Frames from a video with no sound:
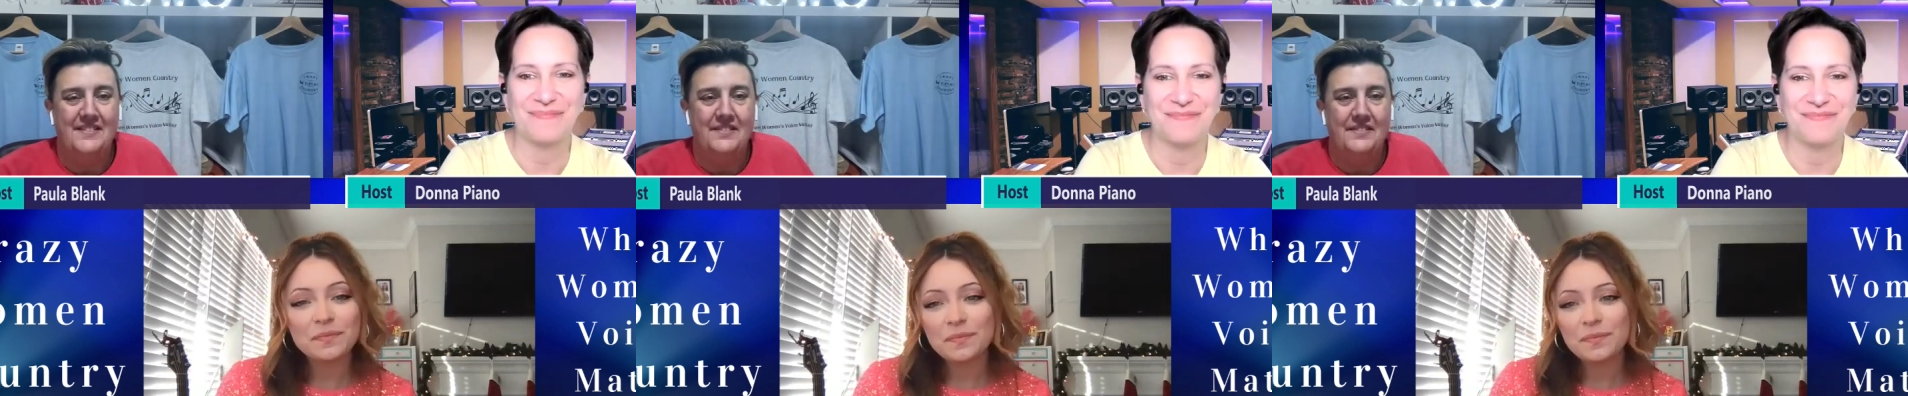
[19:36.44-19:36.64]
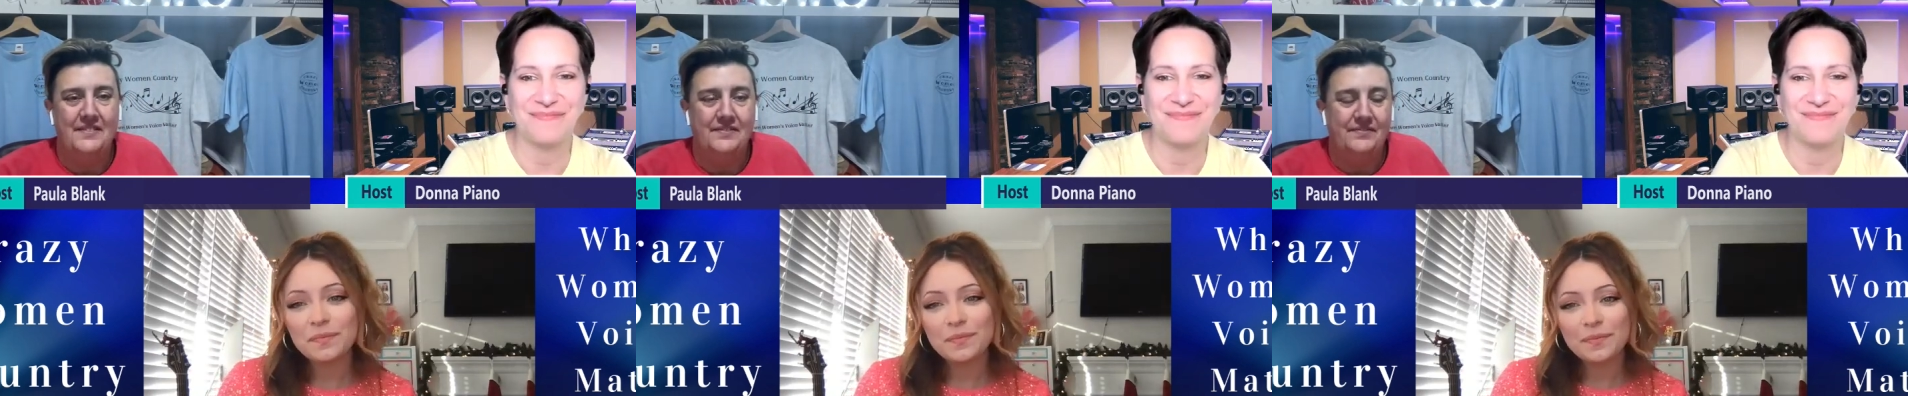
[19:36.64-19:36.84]

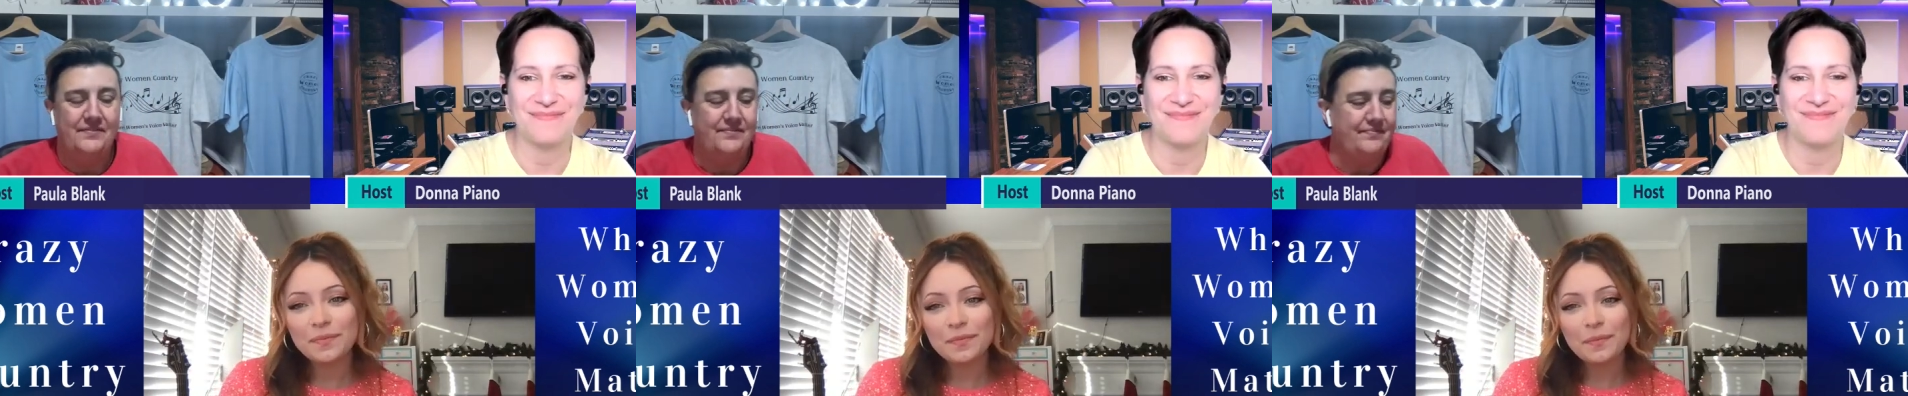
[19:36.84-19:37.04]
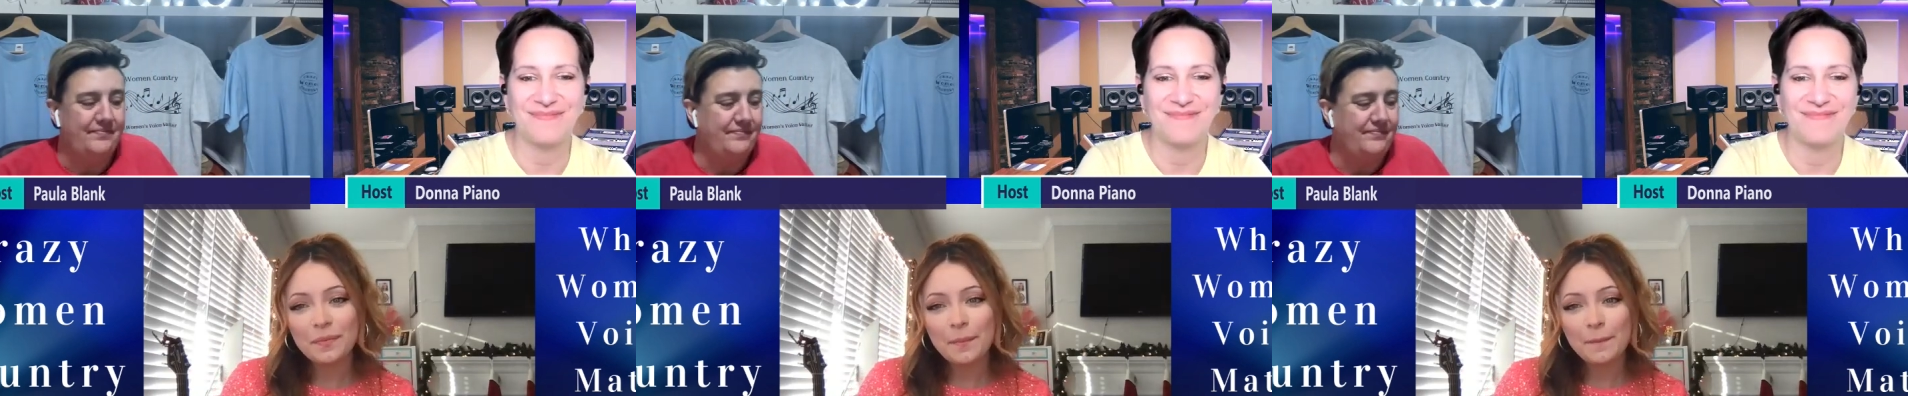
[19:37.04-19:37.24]

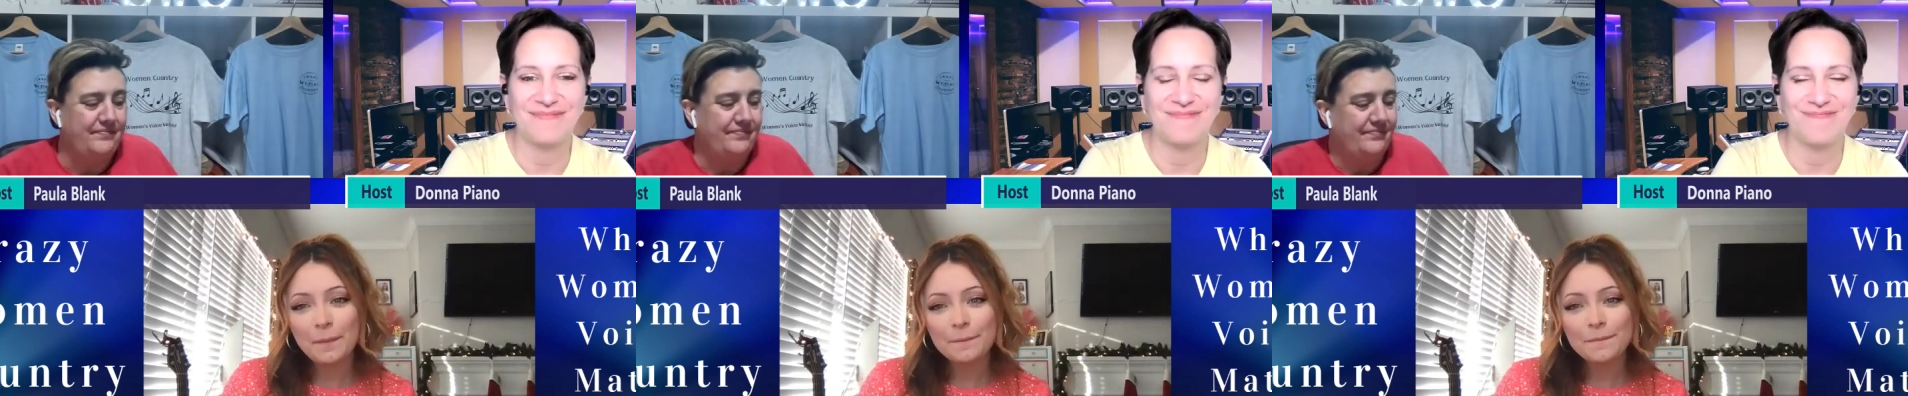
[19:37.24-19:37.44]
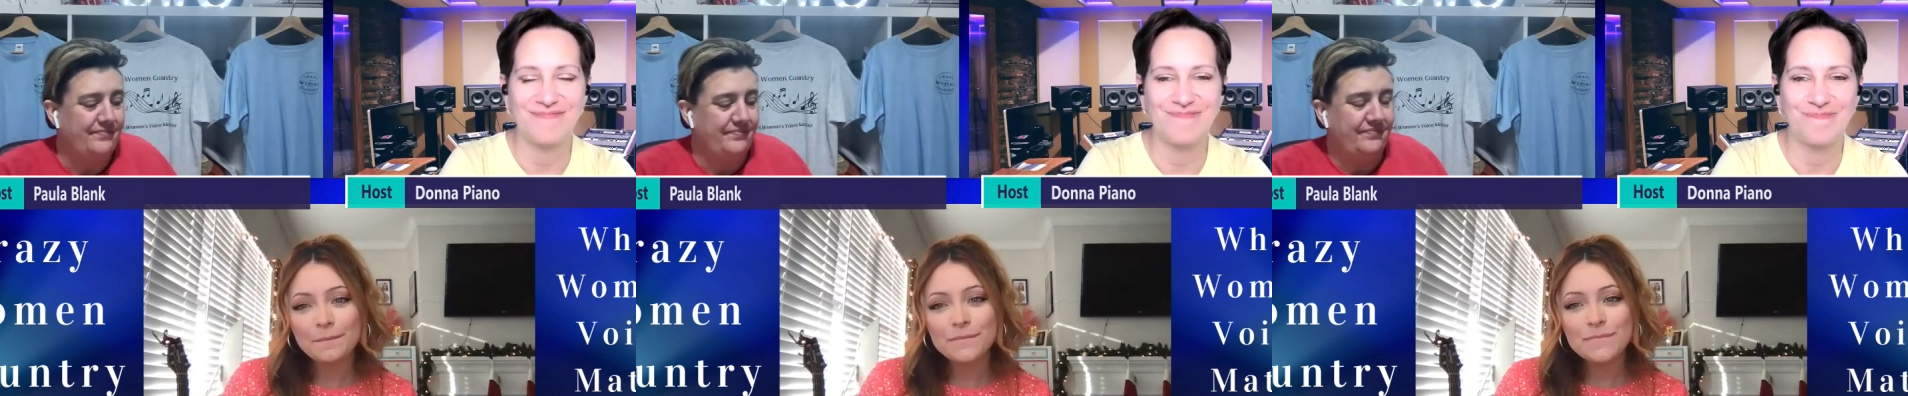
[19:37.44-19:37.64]

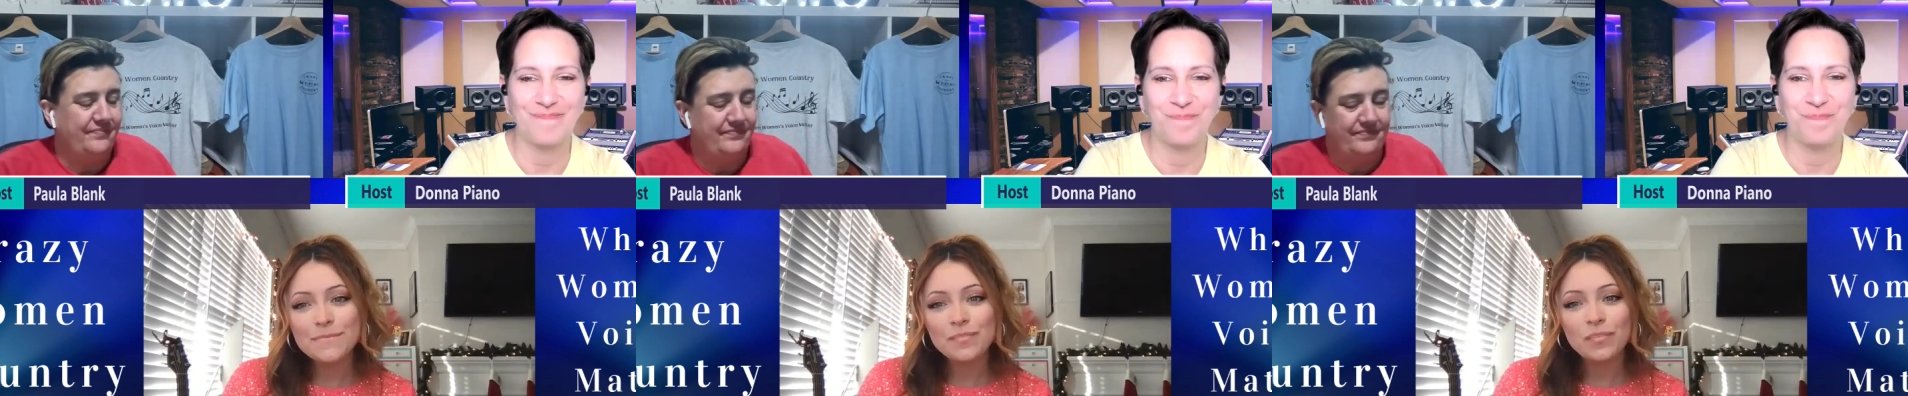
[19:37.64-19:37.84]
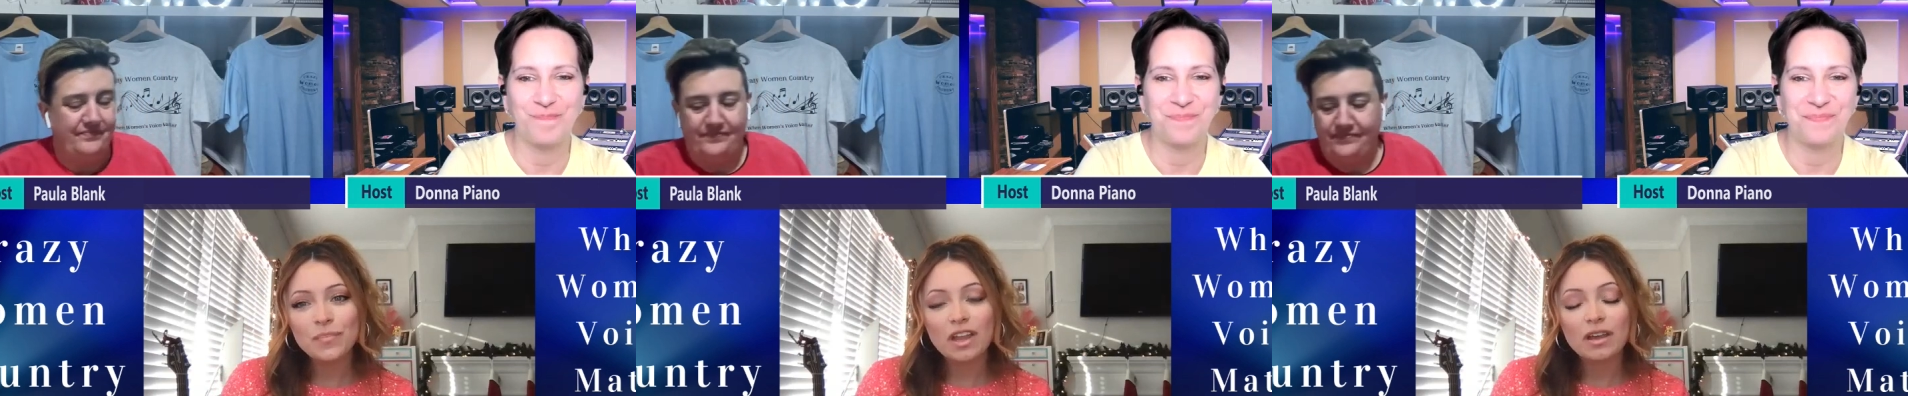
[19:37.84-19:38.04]

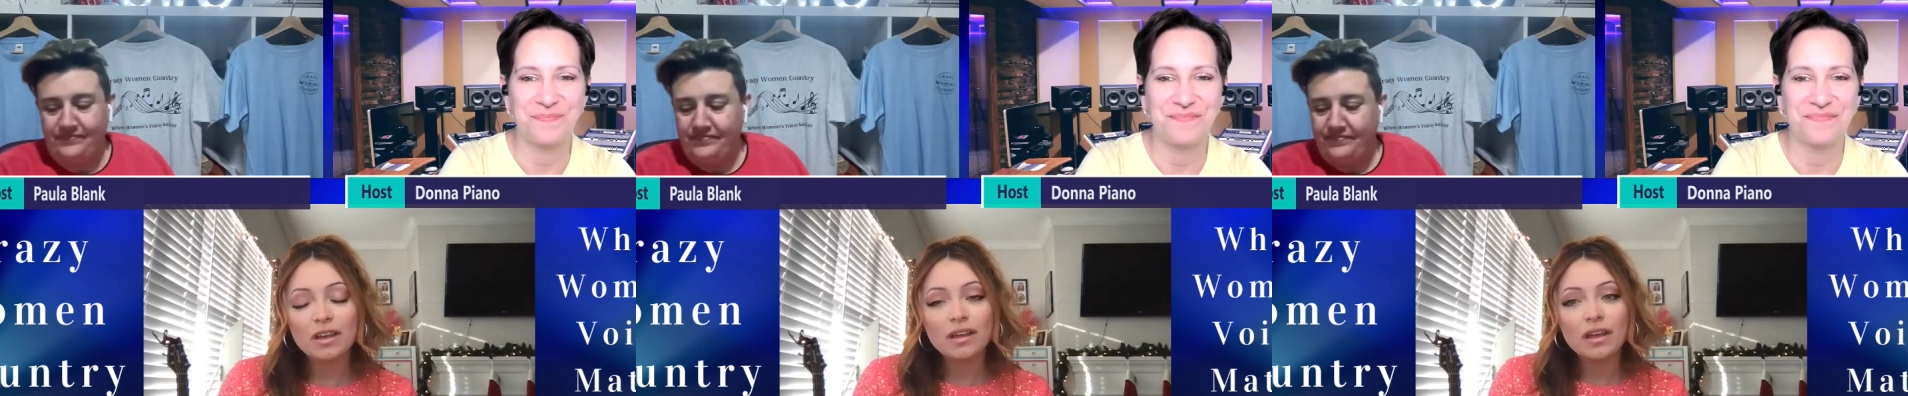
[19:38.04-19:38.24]
(silence)